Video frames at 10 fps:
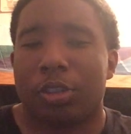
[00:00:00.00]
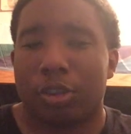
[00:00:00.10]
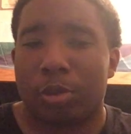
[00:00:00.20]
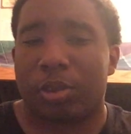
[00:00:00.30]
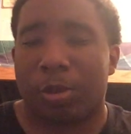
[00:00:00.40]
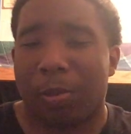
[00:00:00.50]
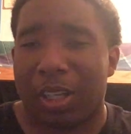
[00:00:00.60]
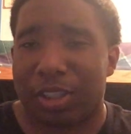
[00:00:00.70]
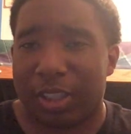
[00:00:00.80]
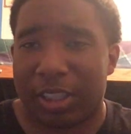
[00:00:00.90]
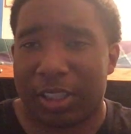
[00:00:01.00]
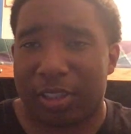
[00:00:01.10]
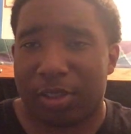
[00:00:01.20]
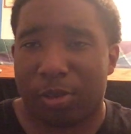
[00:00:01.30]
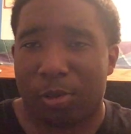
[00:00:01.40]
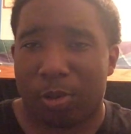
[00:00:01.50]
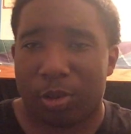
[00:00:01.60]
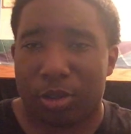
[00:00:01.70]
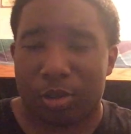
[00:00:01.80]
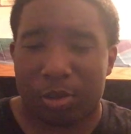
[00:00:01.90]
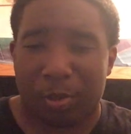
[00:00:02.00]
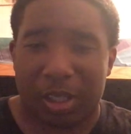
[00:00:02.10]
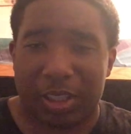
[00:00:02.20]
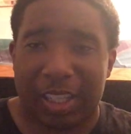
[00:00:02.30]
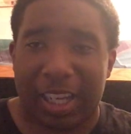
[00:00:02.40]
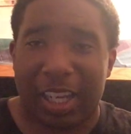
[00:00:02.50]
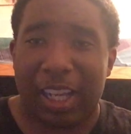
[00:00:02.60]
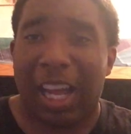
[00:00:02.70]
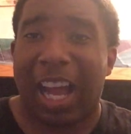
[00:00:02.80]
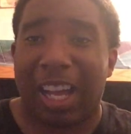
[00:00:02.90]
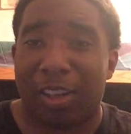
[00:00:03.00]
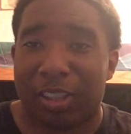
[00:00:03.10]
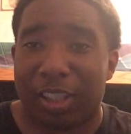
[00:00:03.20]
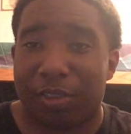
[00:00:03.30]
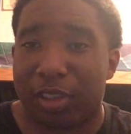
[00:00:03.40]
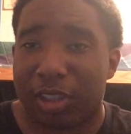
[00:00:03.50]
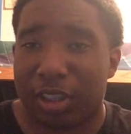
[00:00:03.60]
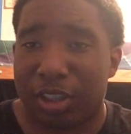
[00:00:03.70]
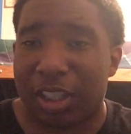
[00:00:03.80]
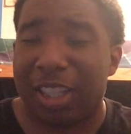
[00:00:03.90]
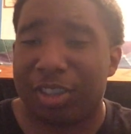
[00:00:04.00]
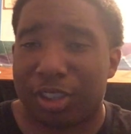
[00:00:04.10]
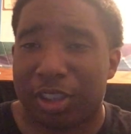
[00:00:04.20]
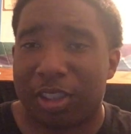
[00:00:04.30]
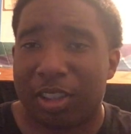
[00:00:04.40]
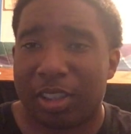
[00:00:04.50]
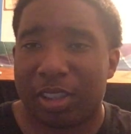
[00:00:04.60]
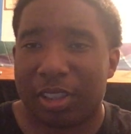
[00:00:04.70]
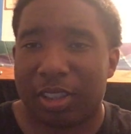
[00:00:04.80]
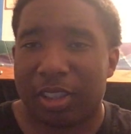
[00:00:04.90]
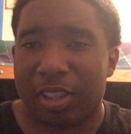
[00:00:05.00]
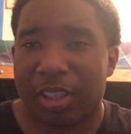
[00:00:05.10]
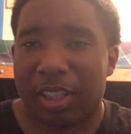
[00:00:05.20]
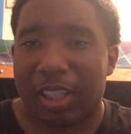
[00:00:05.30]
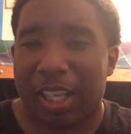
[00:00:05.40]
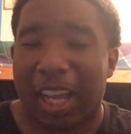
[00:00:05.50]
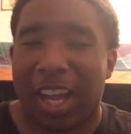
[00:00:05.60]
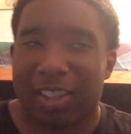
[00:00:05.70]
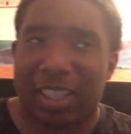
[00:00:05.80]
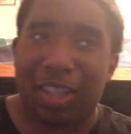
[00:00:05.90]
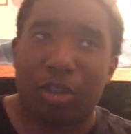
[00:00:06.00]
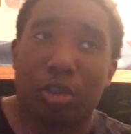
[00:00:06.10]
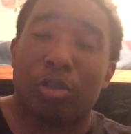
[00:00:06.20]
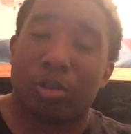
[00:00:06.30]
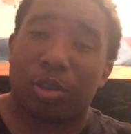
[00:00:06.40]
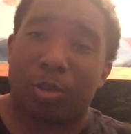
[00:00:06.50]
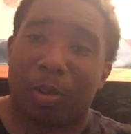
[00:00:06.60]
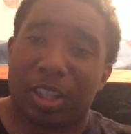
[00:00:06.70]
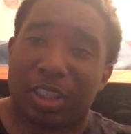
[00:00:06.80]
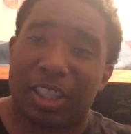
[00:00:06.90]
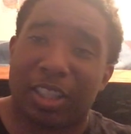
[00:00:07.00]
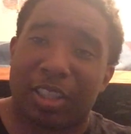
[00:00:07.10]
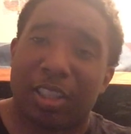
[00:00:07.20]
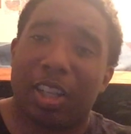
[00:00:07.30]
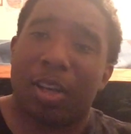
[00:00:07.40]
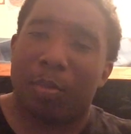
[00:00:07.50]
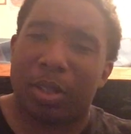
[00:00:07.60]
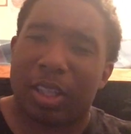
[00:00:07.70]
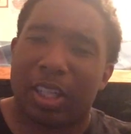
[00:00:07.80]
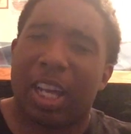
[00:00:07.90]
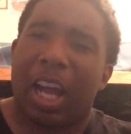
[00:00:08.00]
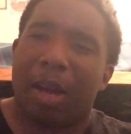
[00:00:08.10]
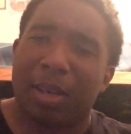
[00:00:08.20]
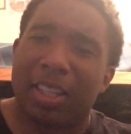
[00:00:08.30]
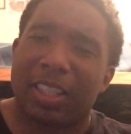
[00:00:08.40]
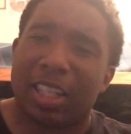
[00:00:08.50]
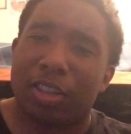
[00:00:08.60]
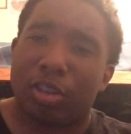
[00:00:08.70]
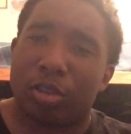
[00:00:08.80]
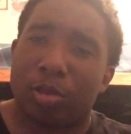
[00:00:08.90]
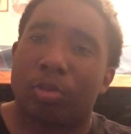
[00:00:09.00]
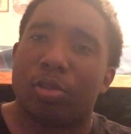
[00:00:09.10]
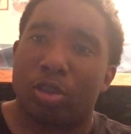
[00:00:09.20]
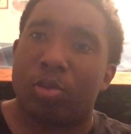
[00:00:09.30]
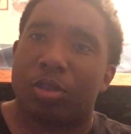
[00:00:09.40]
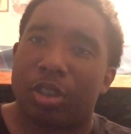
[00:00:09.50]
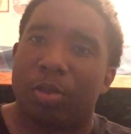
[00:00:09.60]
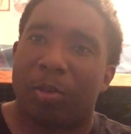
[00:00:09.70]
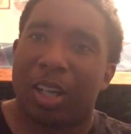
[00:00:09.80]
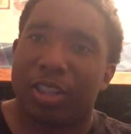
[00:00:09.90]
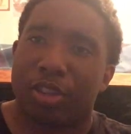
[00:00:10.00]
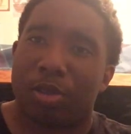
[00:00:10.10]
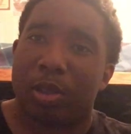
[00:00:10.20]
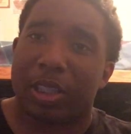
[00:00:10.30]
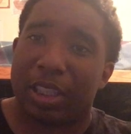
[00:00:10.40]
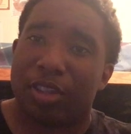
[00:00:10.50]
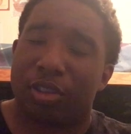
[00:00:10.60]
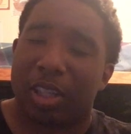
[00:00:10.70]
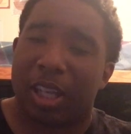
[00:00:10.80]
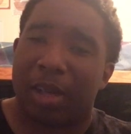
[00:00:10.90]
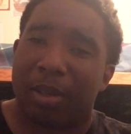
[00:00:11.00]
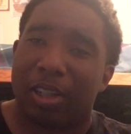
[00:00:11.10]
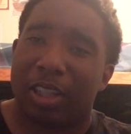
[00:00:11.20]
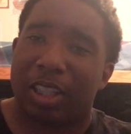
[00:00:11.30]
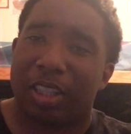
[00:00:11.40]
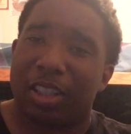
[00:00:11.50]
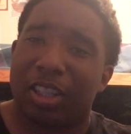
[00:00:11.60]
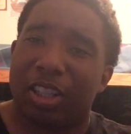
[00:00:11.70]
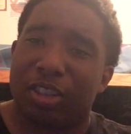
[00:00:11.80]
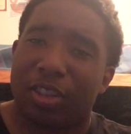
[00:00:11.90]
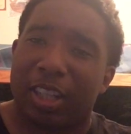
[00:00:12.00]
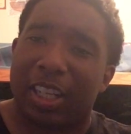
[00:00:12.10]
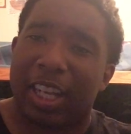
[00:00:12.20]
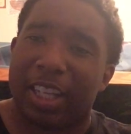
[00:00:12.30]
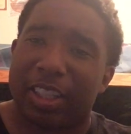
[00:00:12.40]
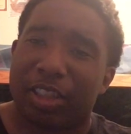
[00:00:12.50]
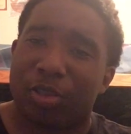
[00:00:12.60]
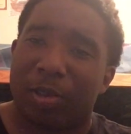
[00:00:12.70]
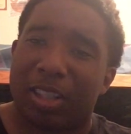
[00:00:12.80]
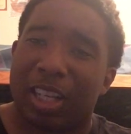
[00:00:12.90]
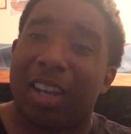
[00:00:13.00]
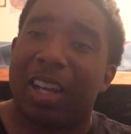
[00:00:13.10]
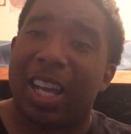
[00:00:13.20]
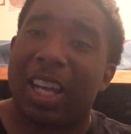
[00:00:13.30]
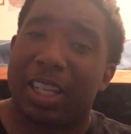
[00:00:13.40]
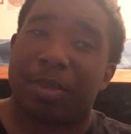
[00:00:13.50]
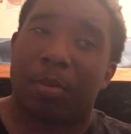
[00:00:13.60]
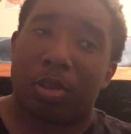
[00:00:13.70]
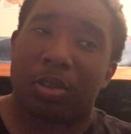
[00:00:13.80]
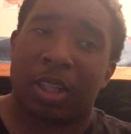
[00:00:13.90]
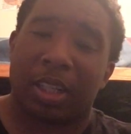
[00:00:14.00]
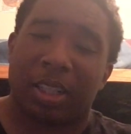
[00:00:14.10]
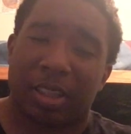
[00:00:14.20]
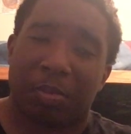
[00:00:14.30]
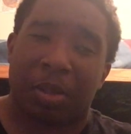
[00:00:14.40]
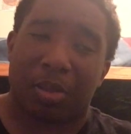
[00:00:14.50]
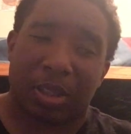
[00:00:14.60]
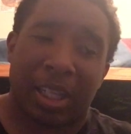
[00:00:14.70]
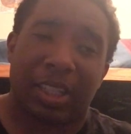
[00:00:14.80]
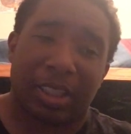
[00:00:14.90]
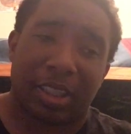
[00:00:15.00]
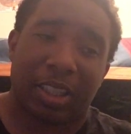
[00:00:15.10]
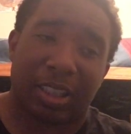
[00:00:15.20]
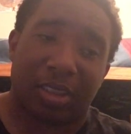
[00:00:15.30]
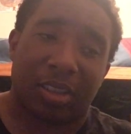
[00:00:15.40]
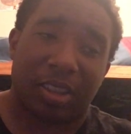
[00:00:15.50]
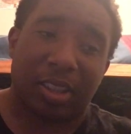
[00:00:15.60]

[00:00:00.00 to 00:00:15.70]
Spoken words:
you should watch this or you should watch that. I'll give you a suggestion. Like, I'll tell you should watch this, but I'm not telling you you should watch it or did. I'm not gonna try to ask, did you watch it? I'll ask most likely because